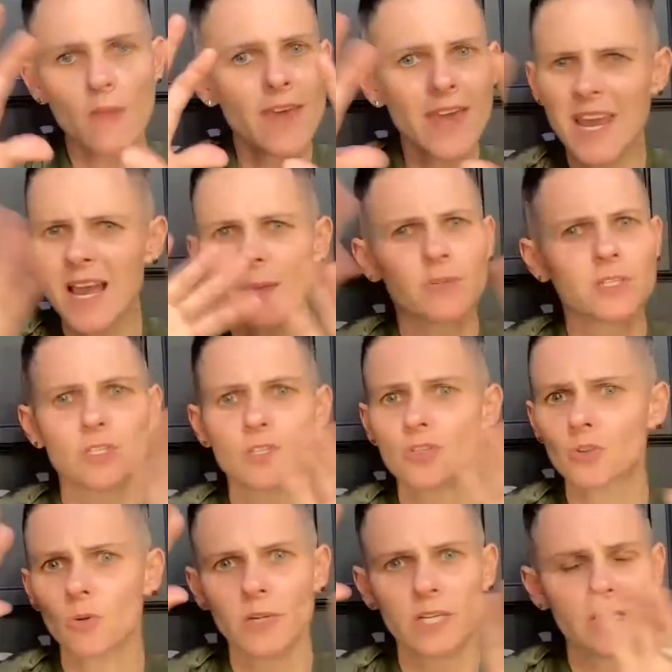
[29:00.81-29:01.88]
And that happens in
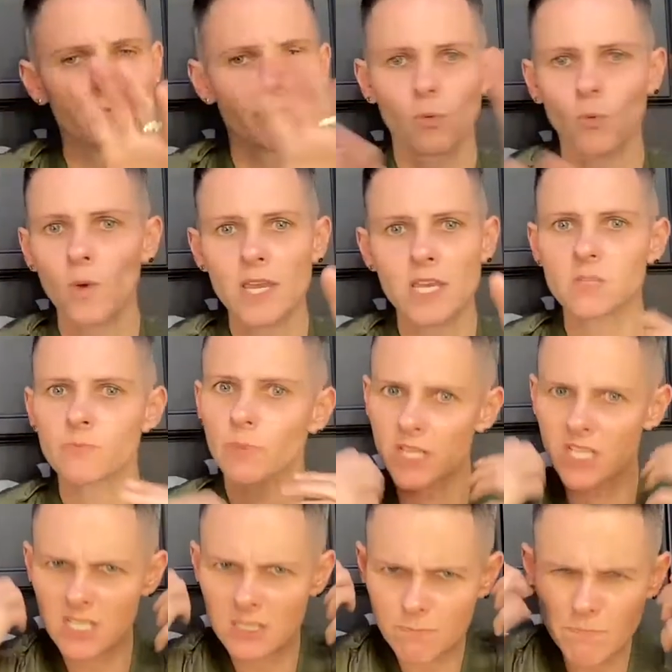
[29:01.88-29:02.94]
so many different ways, but
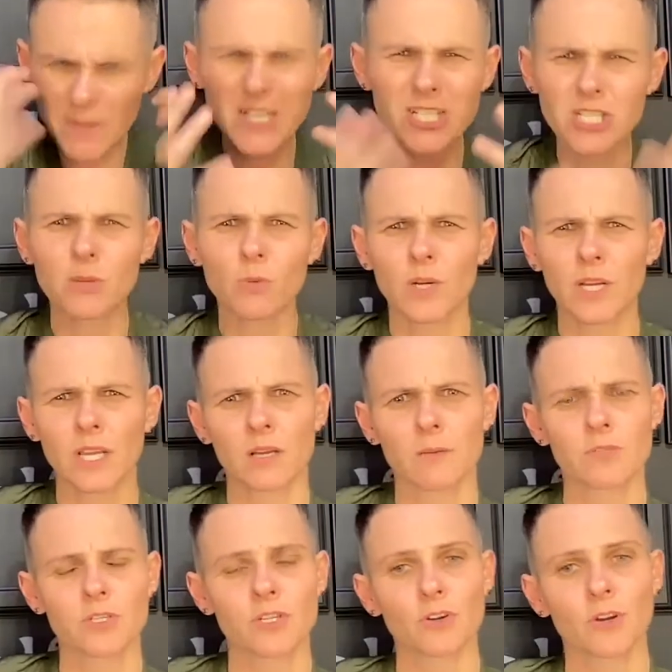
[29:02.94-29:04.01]
especially when it
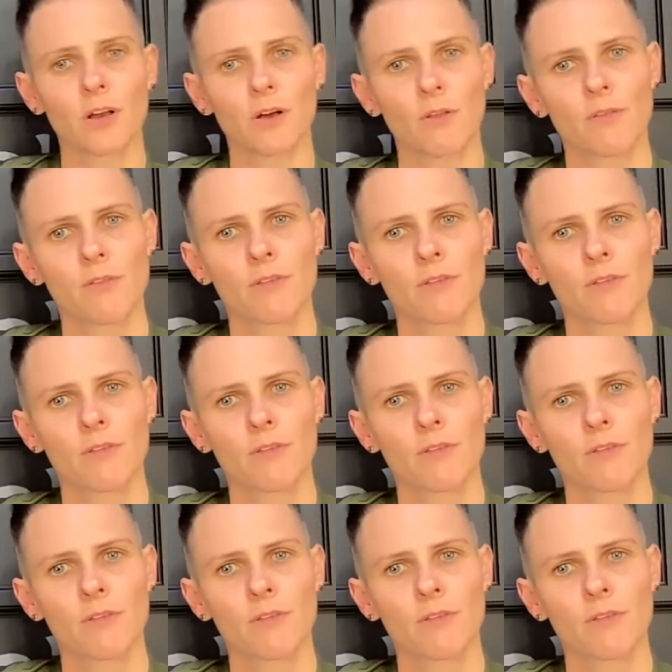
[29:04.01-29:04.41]
comes to your health.